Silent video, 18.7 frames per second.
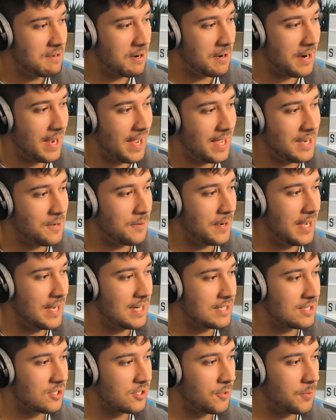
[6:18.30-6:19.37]
All right,
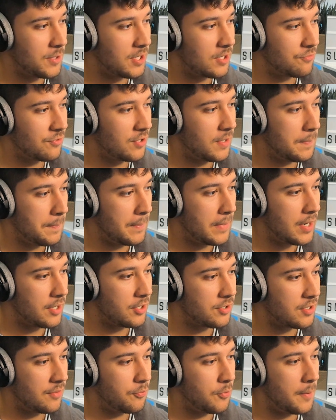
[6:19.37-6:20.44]
anyway, so we're going to run
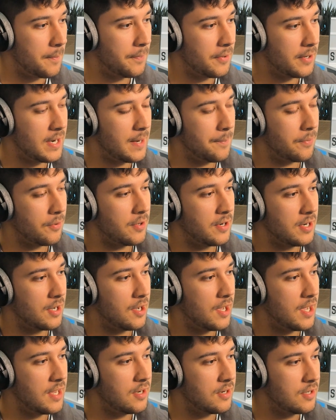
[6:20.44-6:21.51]
Minecraft
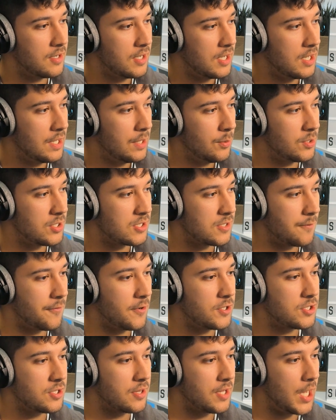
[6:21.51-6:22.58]
1.8.9, which is the
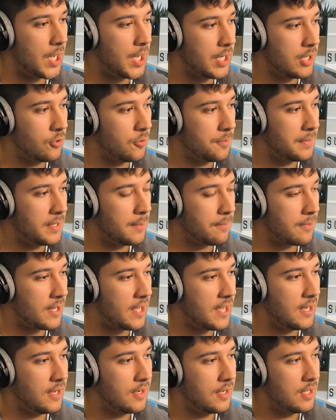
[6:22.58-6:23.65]
version that I normally
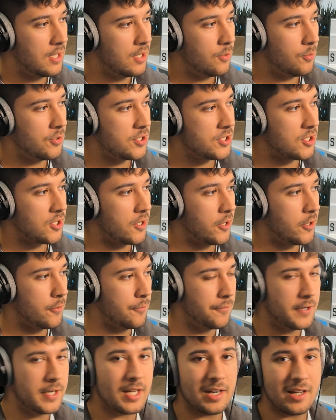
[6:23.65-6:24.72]
play. We're just going to
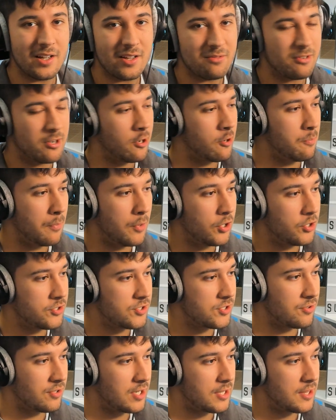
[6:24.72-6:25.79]
go vanilla, no
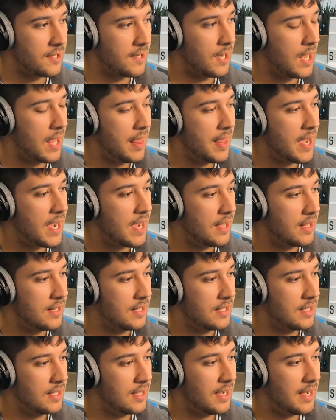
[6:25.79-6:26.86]
mods or anything like that.
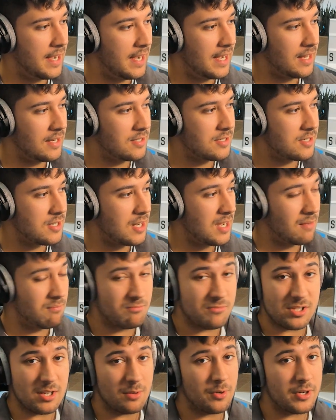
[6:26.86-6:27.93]
And yeah,
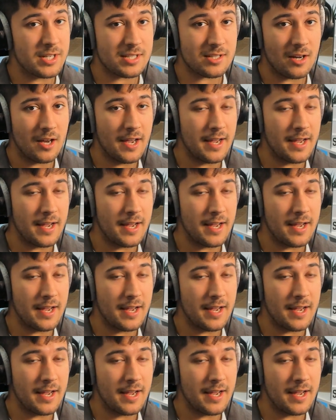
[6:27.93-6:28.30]
see what it's